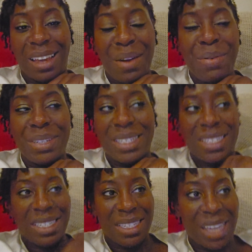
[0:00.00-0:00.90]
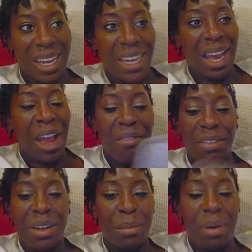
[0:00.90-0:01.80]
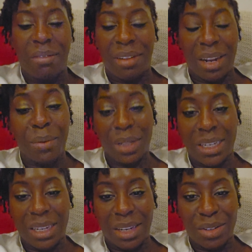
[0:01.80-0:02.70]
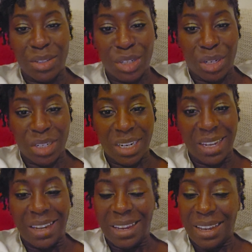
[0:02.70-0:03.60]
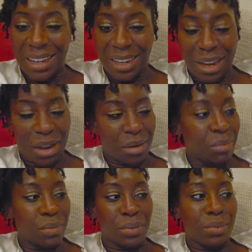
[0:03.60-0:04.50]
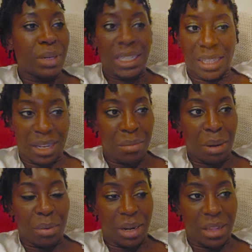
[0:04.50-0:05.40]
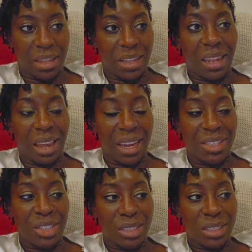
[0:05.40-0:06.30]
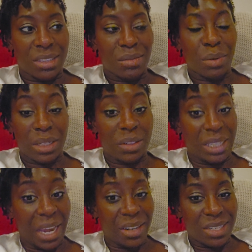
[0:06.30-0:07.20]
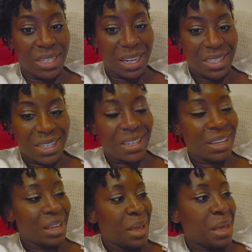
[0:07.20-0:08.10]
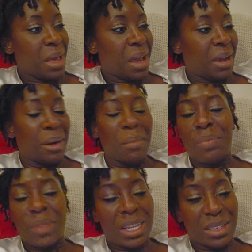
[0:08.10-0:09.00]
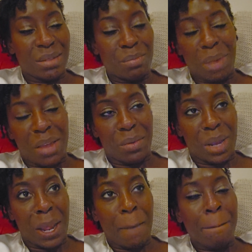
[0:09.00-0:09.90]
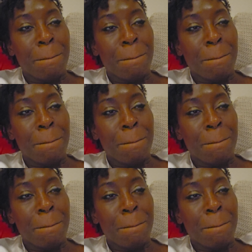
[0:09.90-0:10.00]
I was just like huffing and puffing. I really need to start um, regulating my breath and like just regularly exercising. Um, that's by the way.